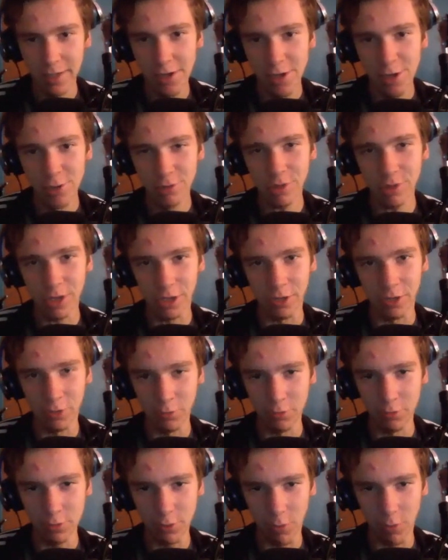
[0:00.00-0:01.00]
who can
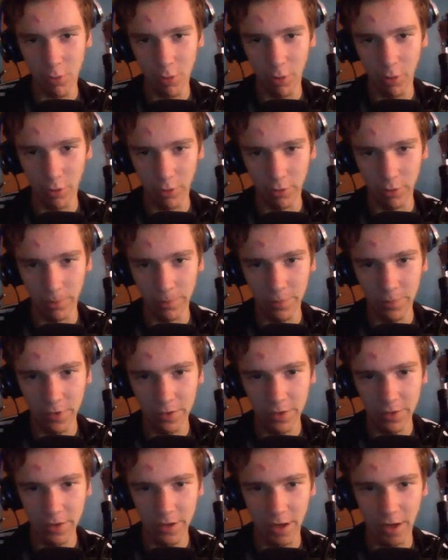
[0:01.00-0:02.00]
use oil
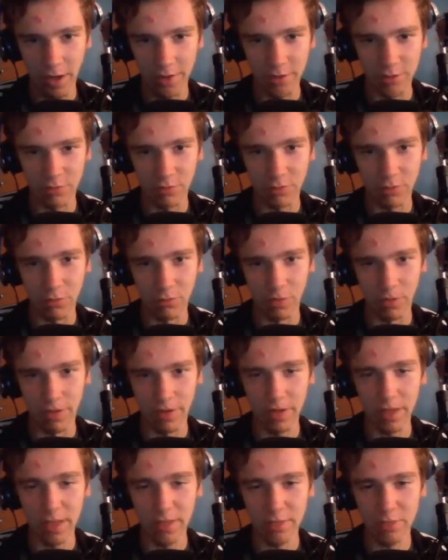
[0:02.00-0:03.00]
as fuel.
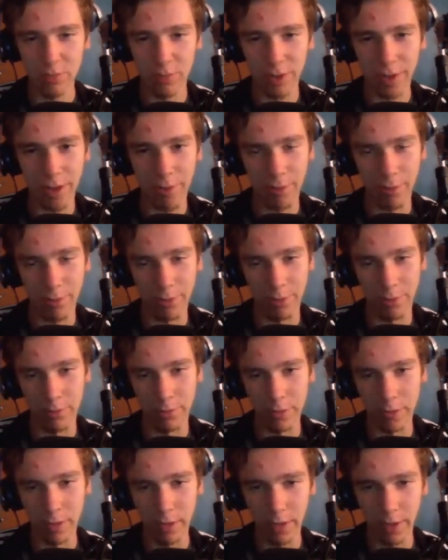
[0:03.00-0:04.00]
And this is what I want to
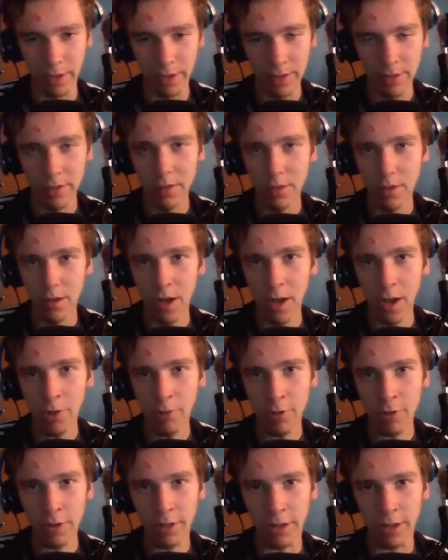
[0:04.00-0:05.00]
do today. I
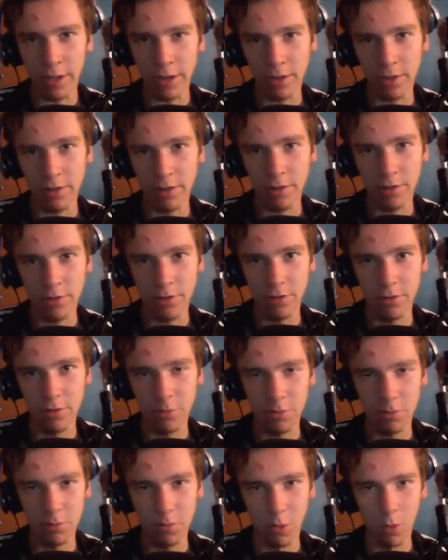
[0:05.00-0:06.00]
want to get
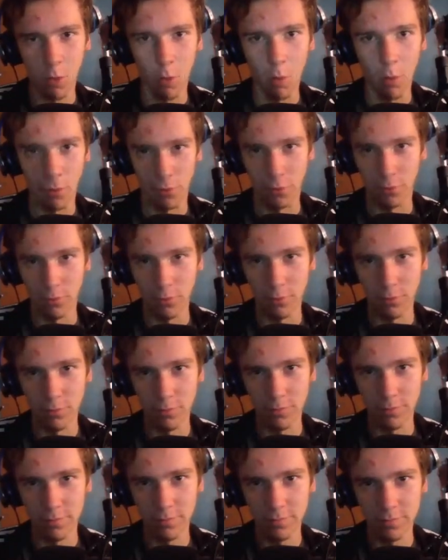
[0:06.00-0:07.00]
oil.
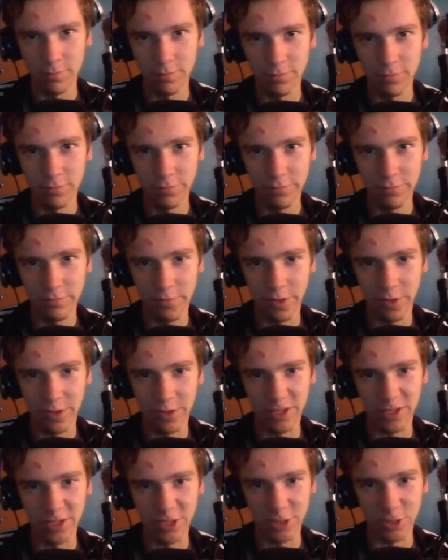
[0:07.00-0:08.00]

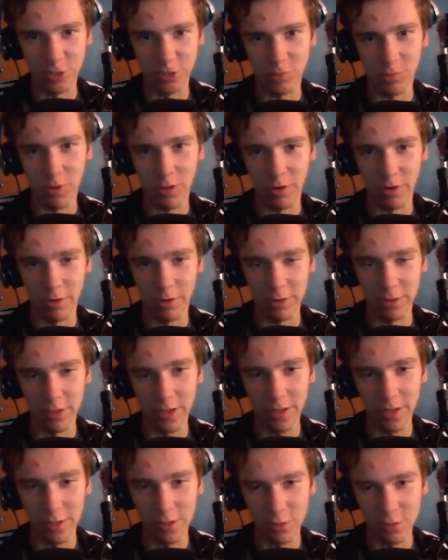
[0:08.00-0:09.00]
Because that's just smart. It
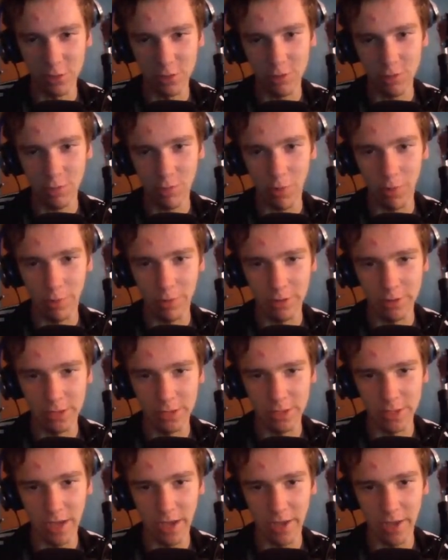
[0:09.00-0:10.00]
is smart because
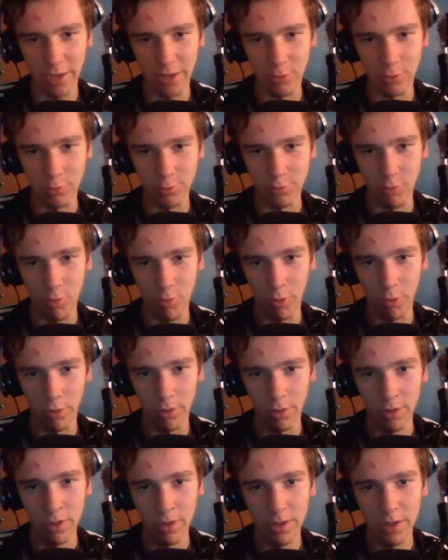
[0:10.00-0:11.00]
this guy can use
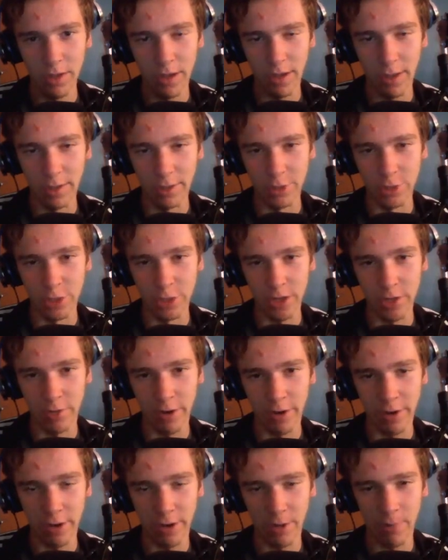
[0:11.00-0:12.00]
oil and
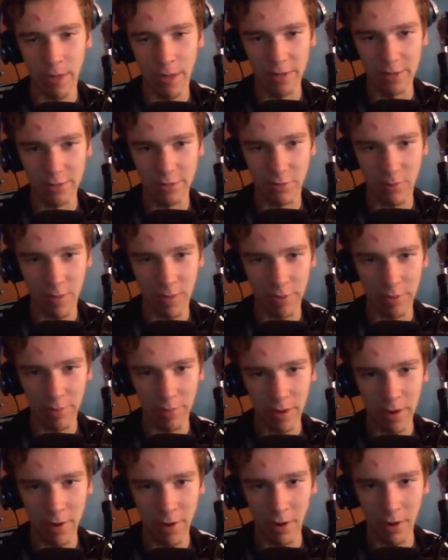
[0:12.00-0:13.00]
generate a massive amount of
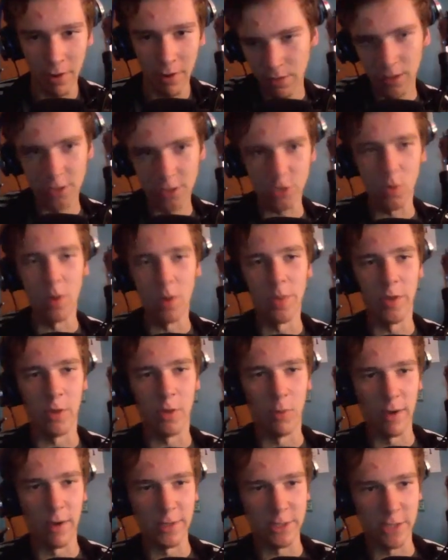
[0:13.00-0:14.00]
power. So in the
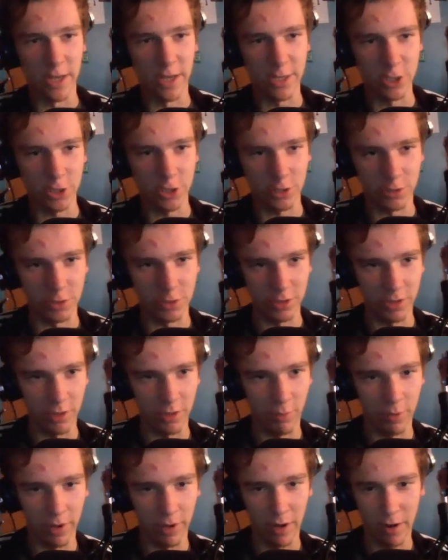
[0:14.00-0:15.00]
quest sections
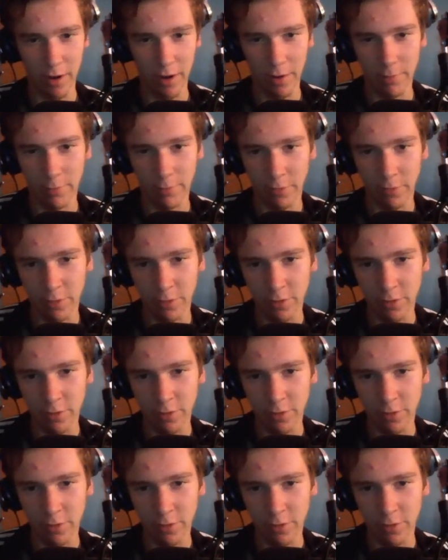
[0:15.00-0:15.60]
here we have